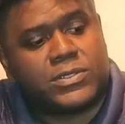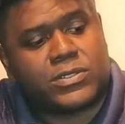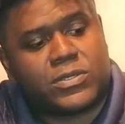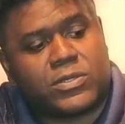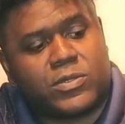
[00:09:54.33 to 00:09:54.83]

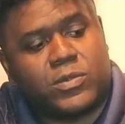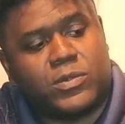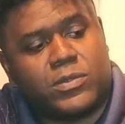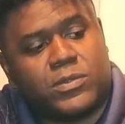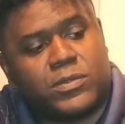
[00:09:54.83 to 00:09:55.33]
So
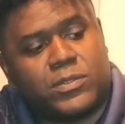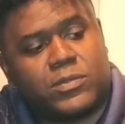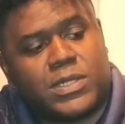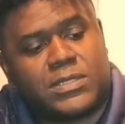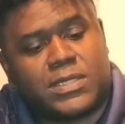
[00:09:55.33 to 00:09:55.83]
the
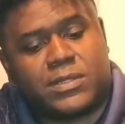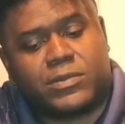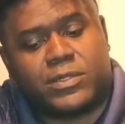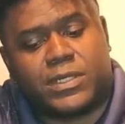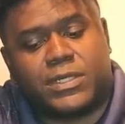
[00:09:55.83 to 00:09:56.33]
ones that
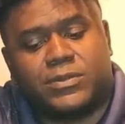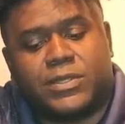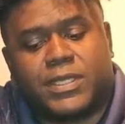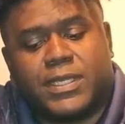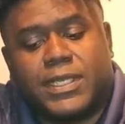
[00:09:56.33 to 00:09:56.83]
were under
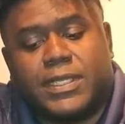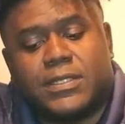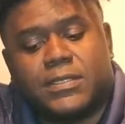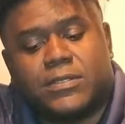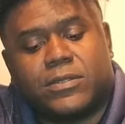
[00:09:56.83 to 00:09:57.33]
the
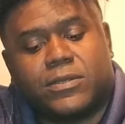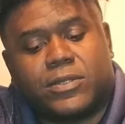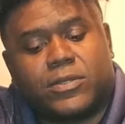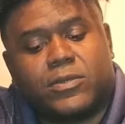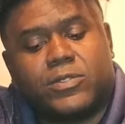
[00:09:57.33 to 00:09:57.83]
heat during
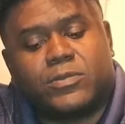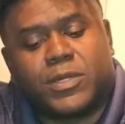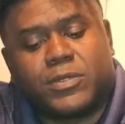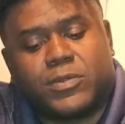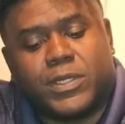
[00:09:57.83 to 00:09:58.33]
the coldest
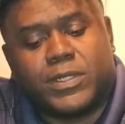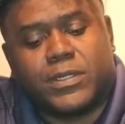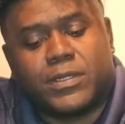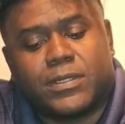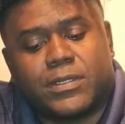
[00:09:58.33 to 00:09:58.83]
part of
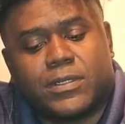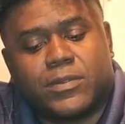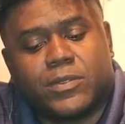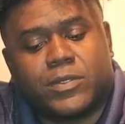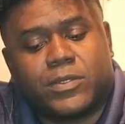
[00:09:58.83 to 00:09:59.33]
winter
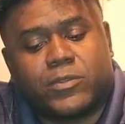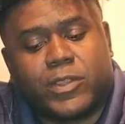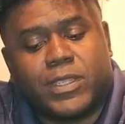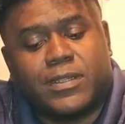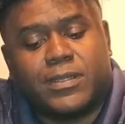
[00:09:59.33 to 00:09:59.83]
were doing
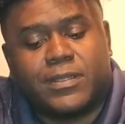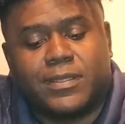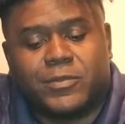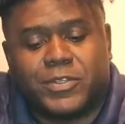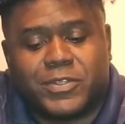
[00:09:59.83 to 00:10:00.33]
great.
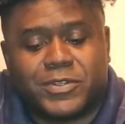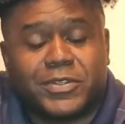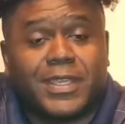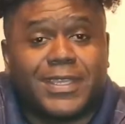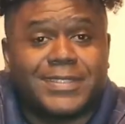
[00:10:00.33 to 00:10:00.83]
Then when you
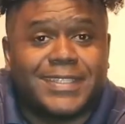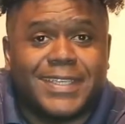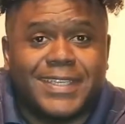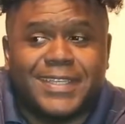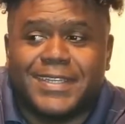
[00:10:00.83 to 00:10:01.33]
turn on the
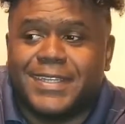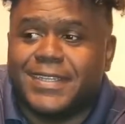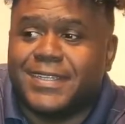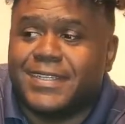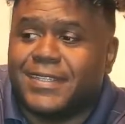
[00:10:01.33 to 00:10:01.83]
AC,
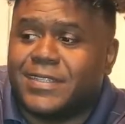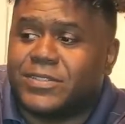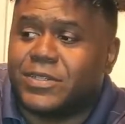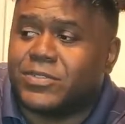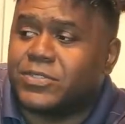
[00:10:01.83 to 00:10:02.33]
they
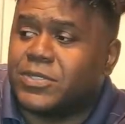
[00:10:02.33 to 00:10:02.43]
start